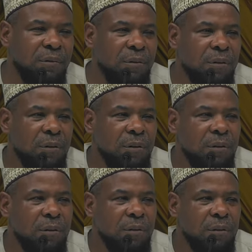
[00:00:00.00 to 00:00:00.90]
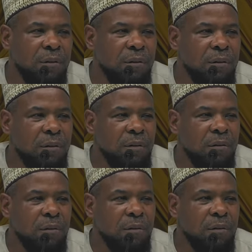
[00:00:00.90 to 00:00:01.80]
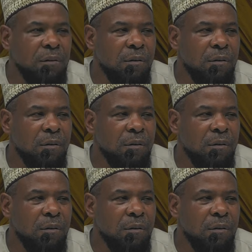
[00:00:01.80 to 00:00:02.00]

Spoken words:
No one is speaking in this clip.